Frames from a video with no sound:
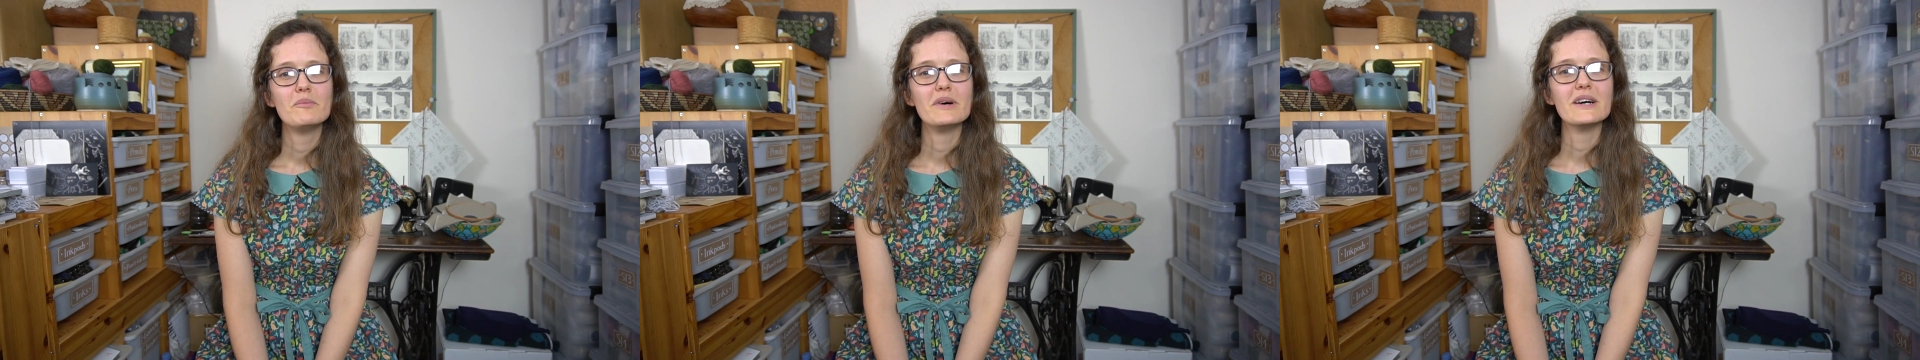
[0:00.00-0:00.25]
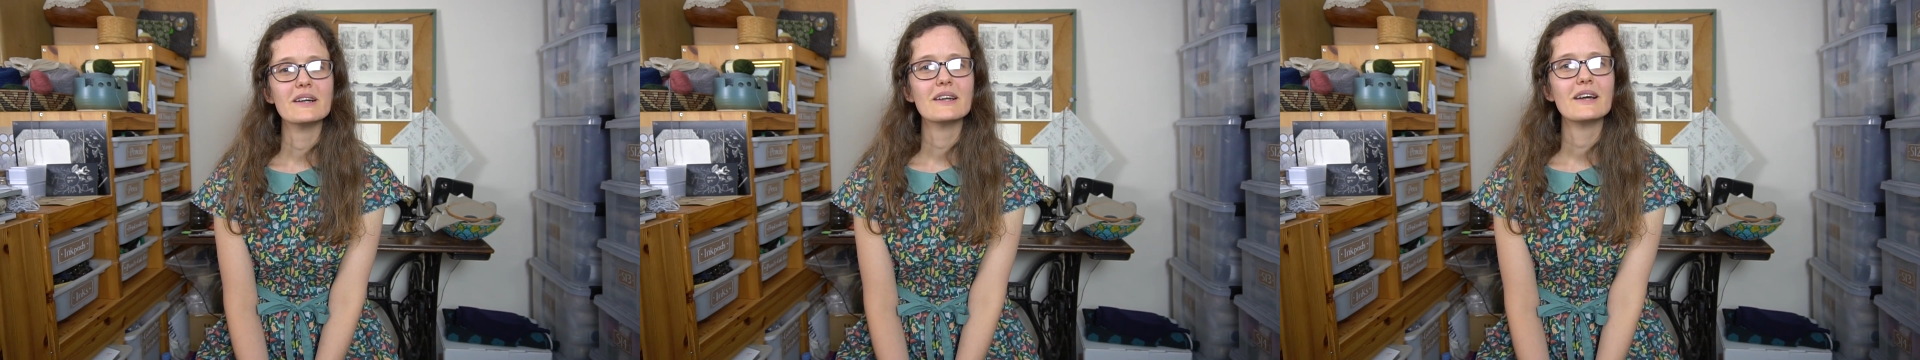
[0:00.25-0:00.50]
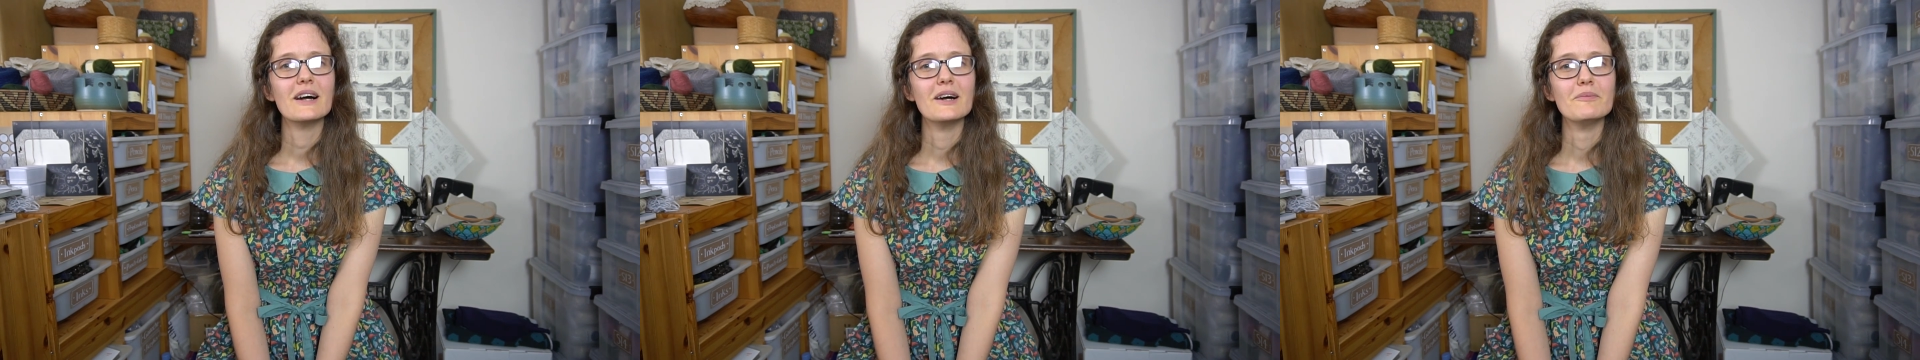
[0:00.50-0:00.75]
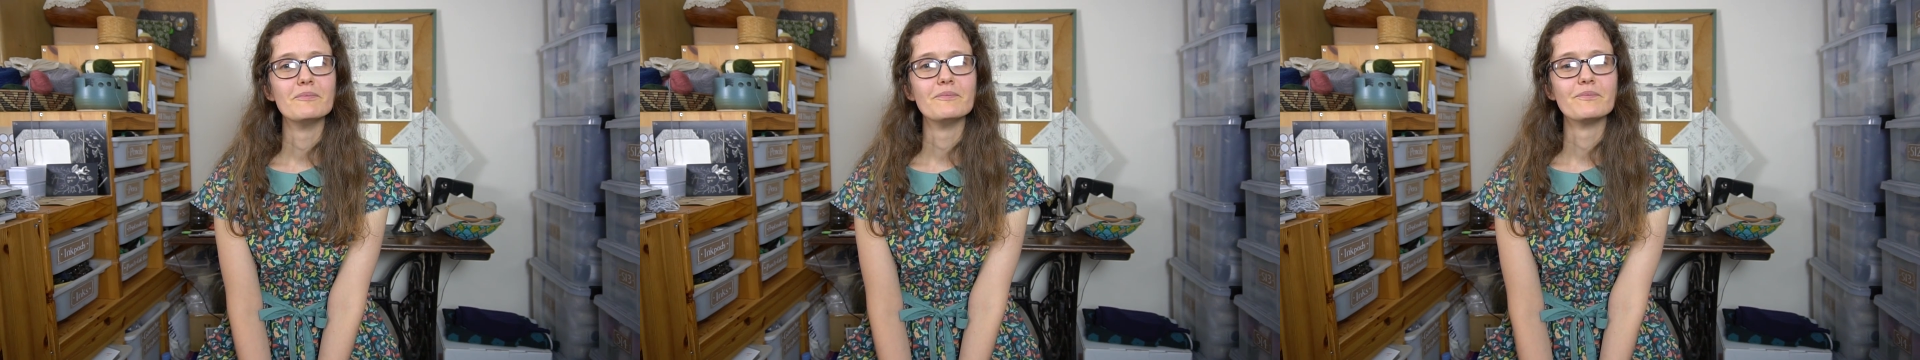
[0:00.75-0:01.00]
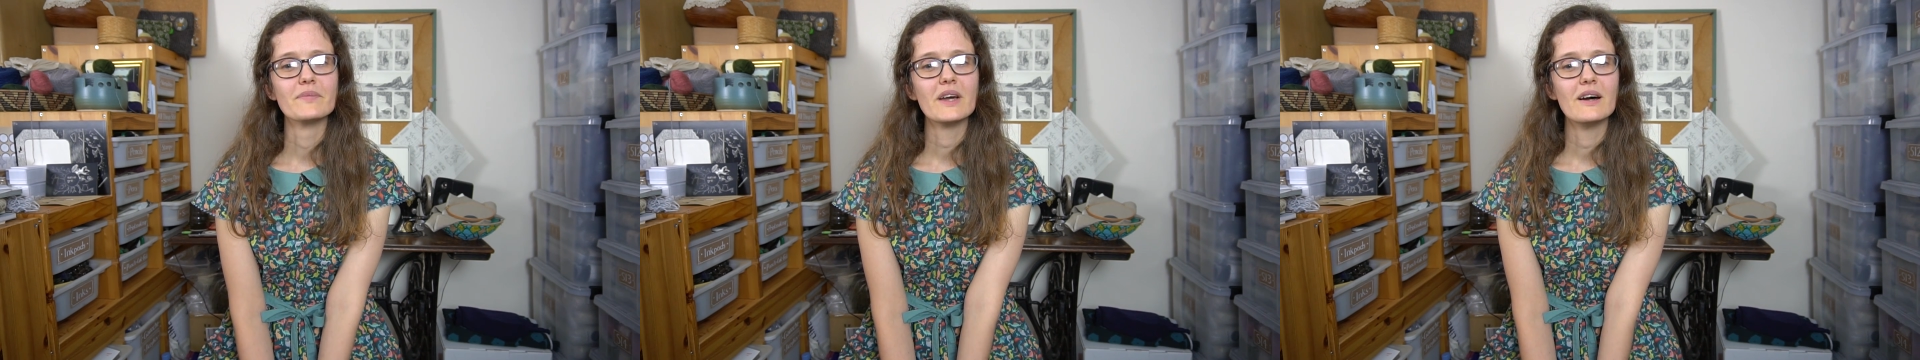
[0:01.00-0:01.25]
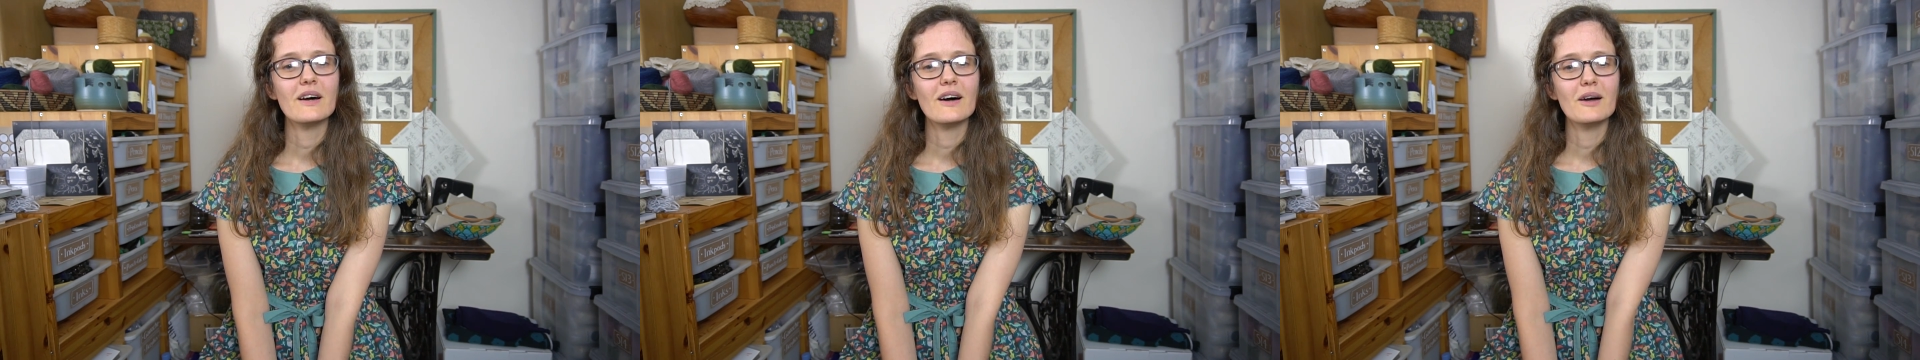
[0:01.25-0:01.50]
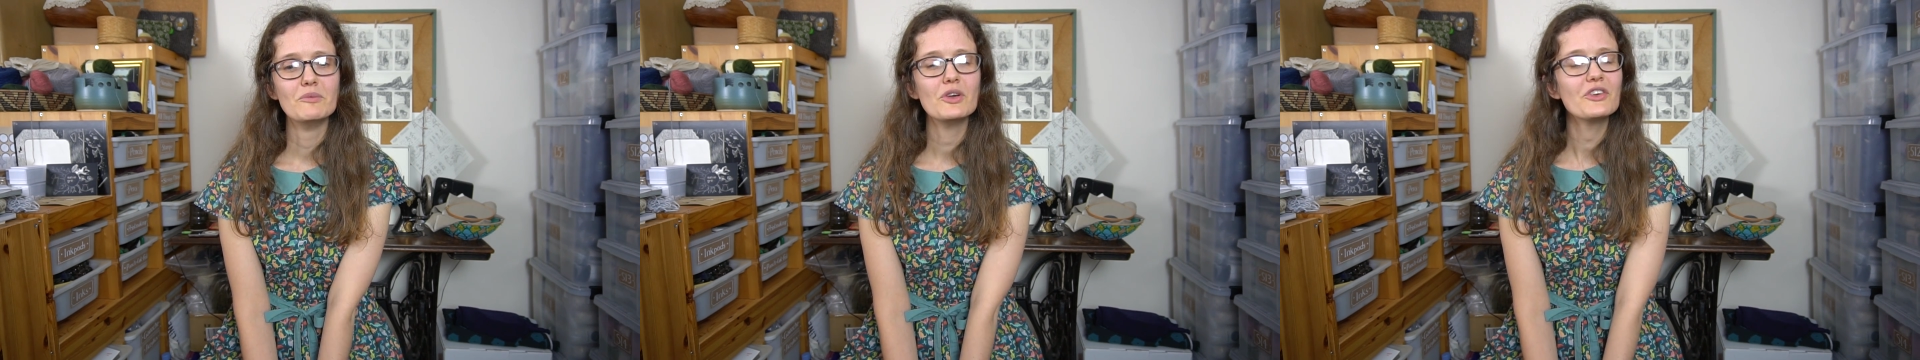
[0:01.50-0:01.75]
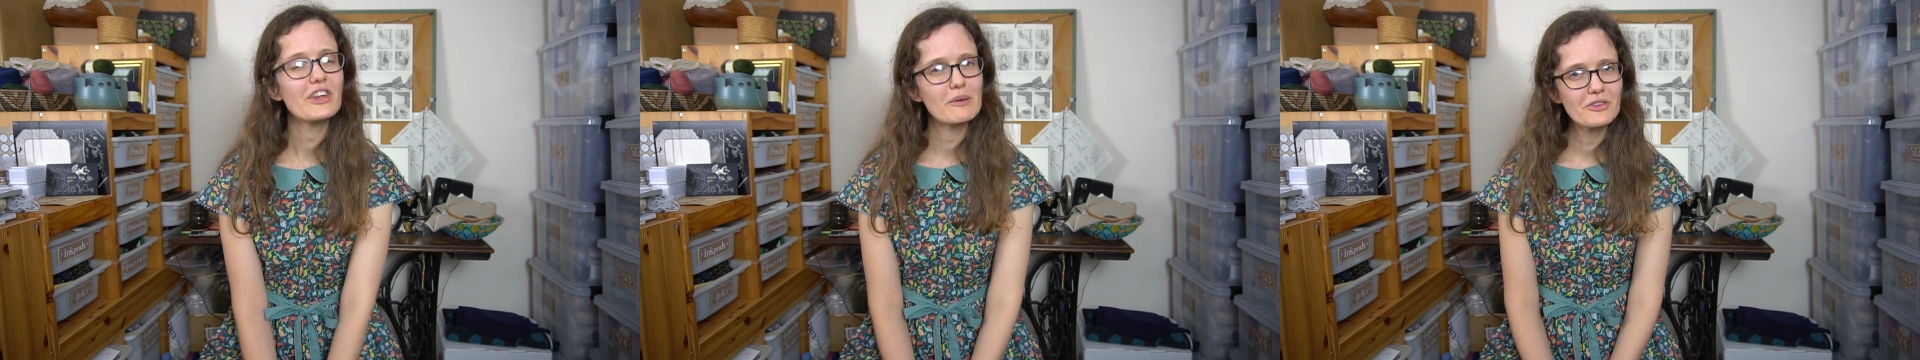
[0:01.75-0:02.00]
but I'm
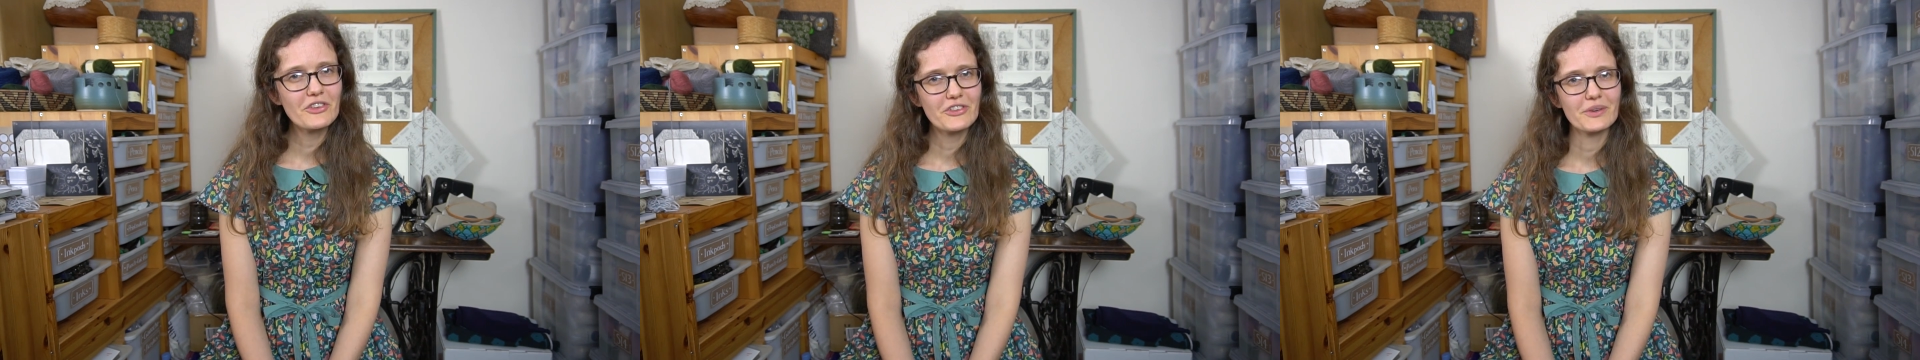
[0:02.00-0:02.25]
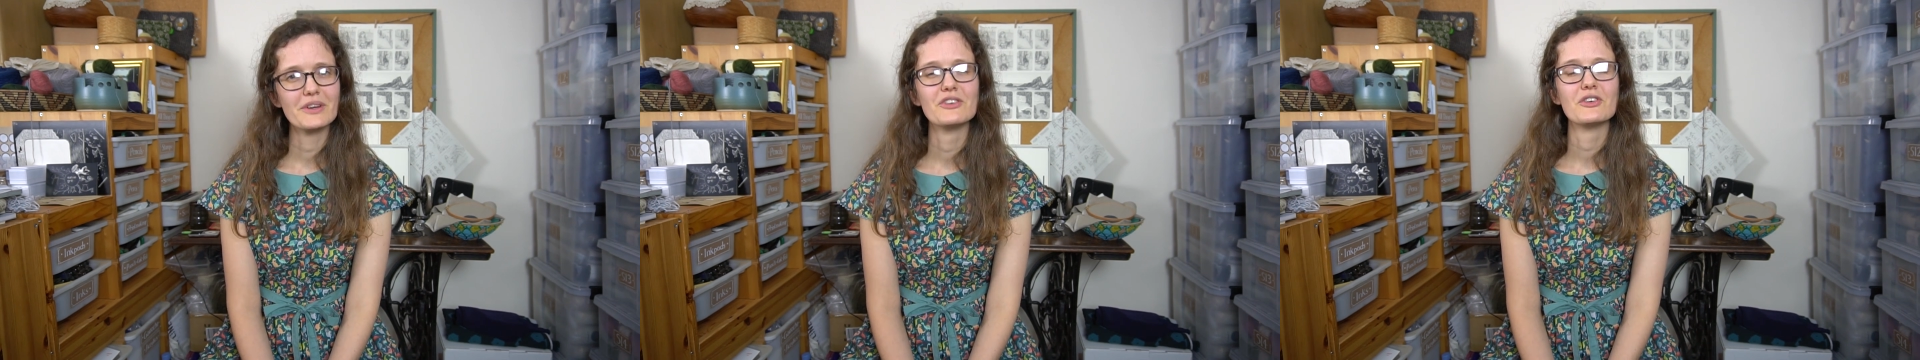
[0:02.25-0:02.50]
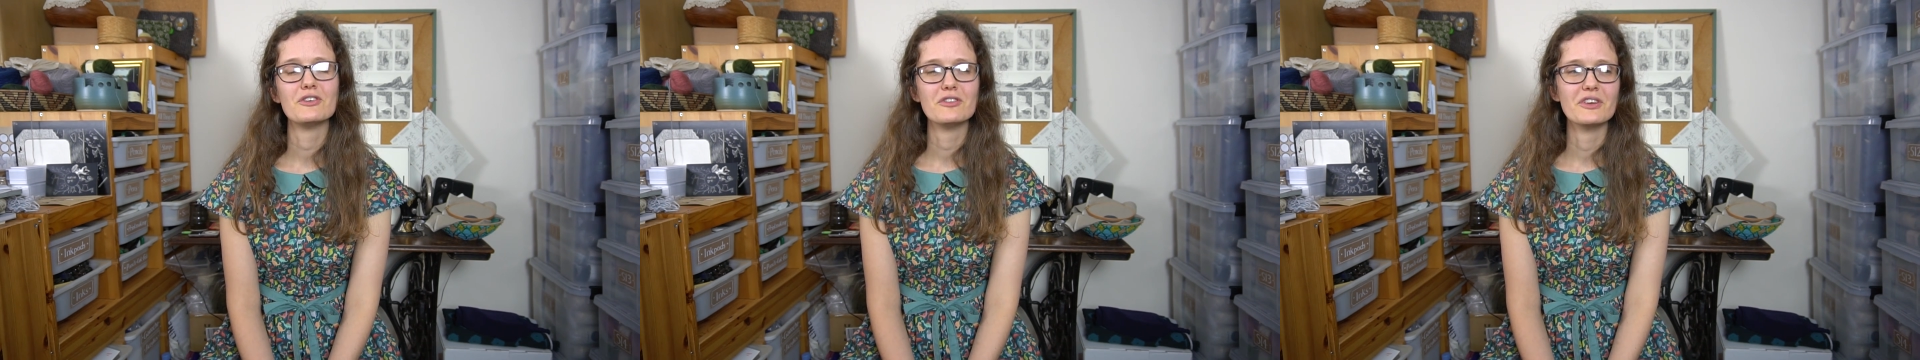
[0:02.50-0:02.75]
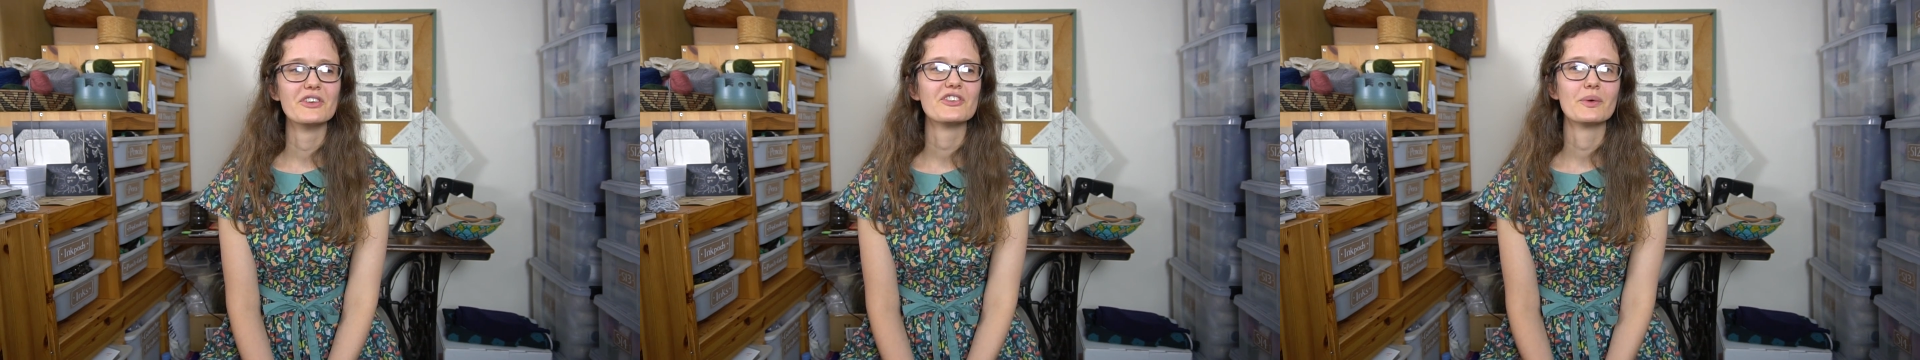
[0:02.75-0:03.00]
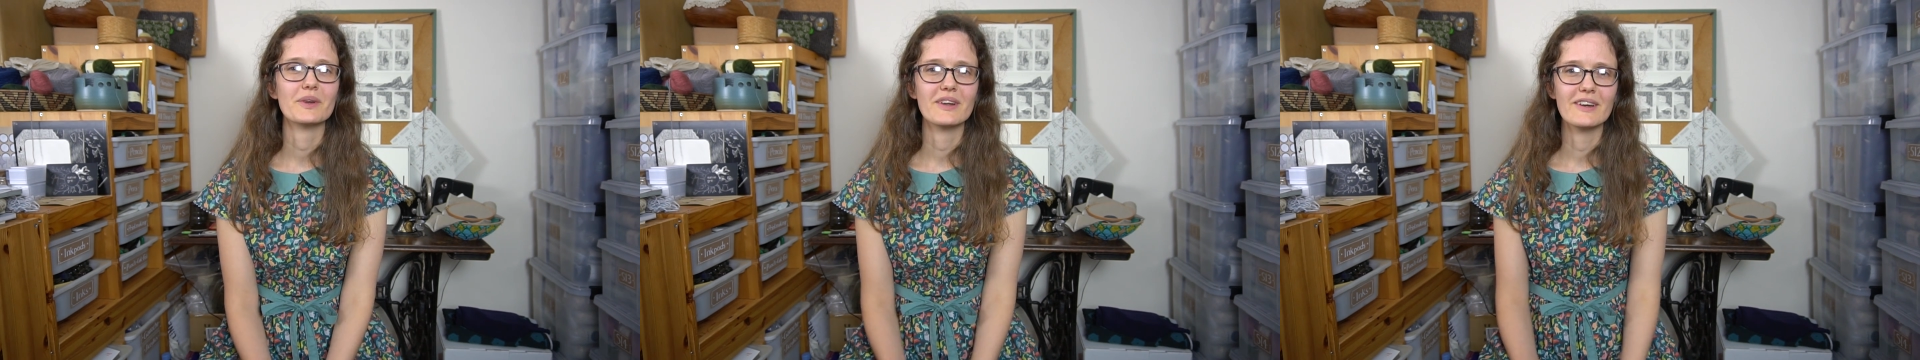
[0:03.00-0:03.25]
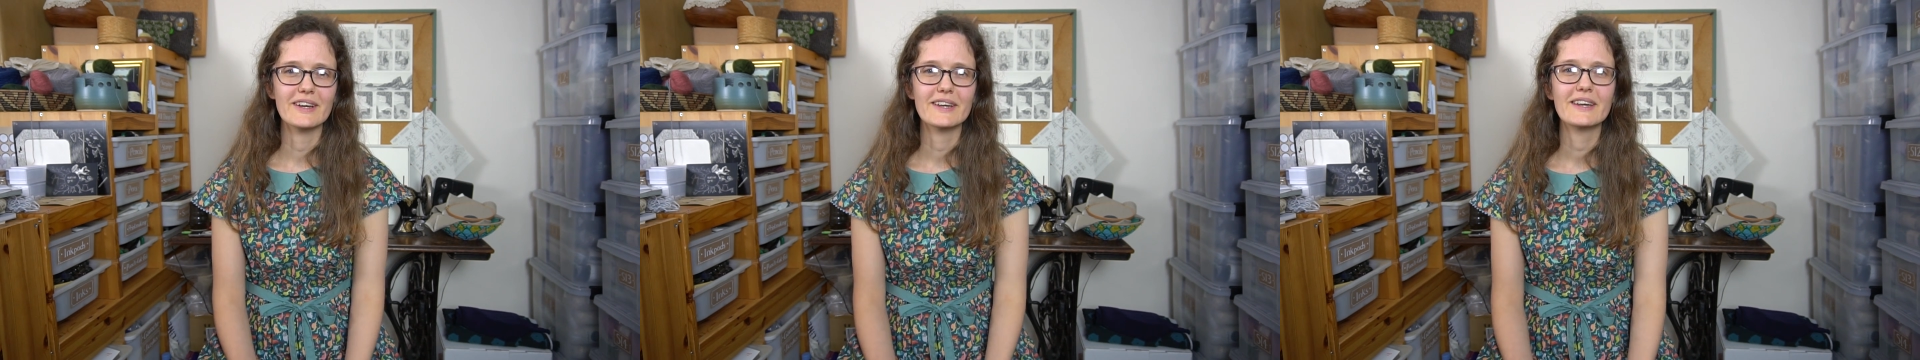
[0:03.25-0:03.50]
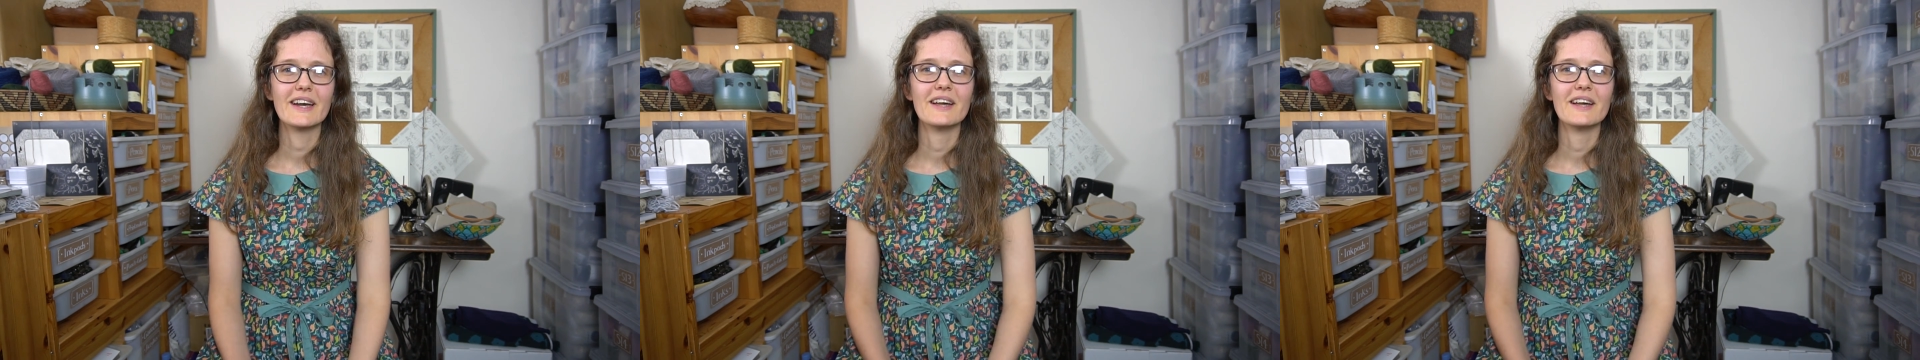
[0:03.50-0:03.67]
not able to do it as often as I would like,